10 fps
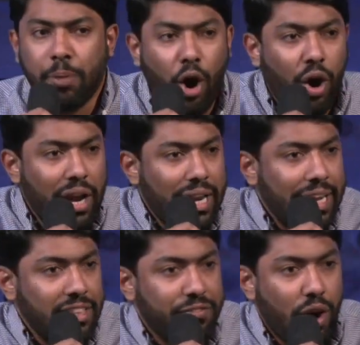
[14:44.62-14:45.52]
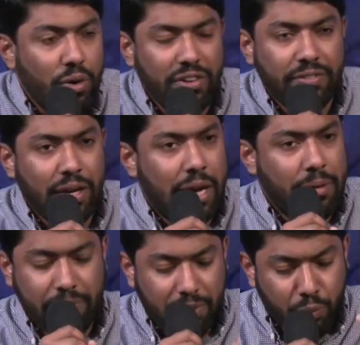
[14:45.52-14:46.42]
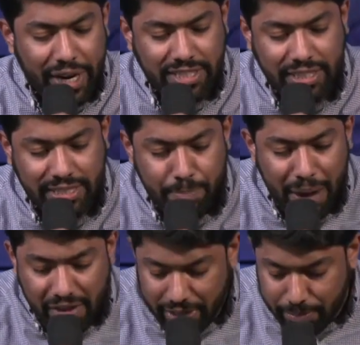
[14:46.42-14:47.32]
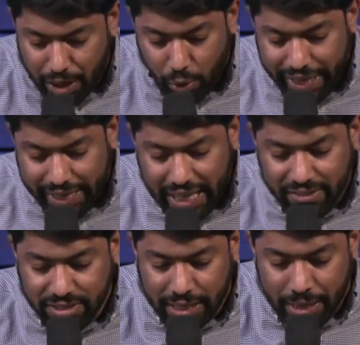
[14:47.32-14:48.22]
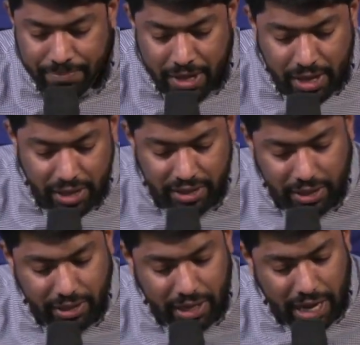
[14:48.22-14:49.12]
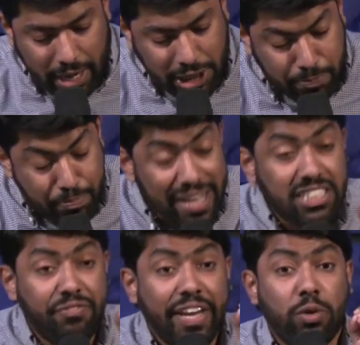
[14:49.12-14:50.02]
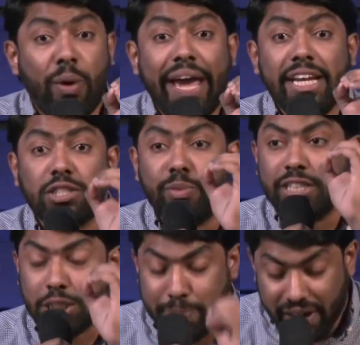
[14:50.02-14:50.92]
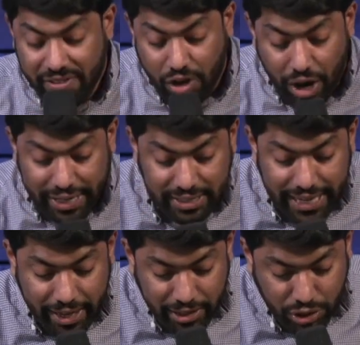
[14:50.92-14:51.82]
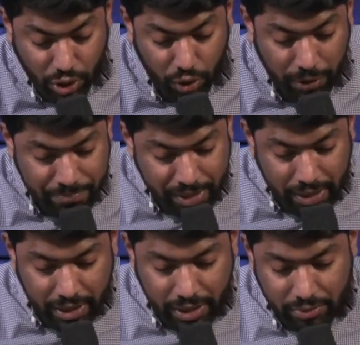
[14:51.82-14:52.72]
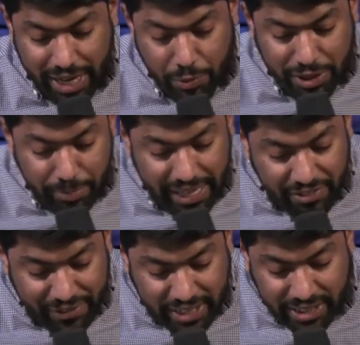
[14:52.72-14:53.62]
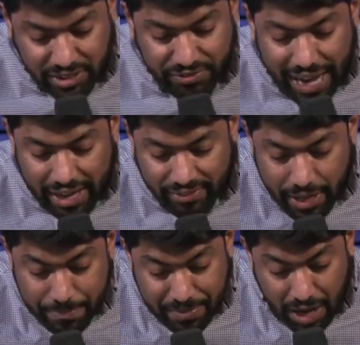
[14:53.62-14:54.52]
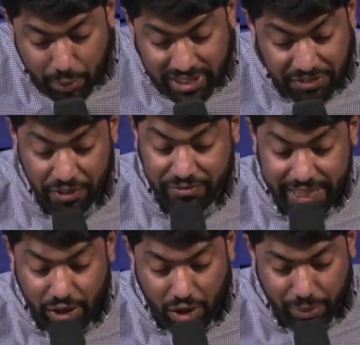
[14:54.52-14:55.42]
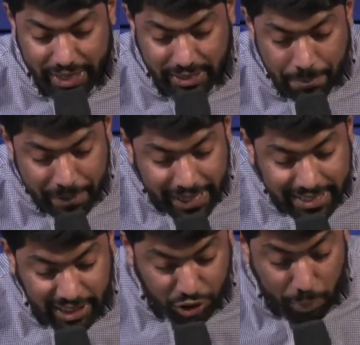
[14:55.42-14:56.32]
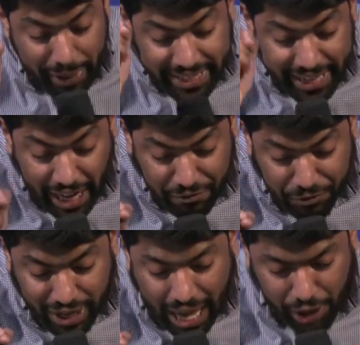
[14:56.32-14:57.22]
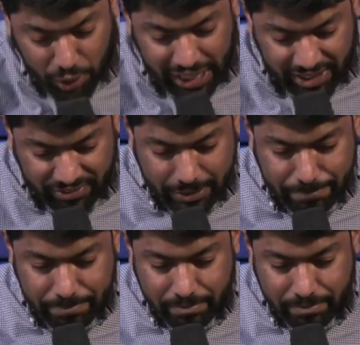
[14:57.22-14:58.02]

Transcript: Paul, in the four um, verses above and below, he gives uh, uh, specific ways where the Spirit of God can take control. Read with me Ephesians 5, uh, verses 15 onwards. He says, So be careful how you live.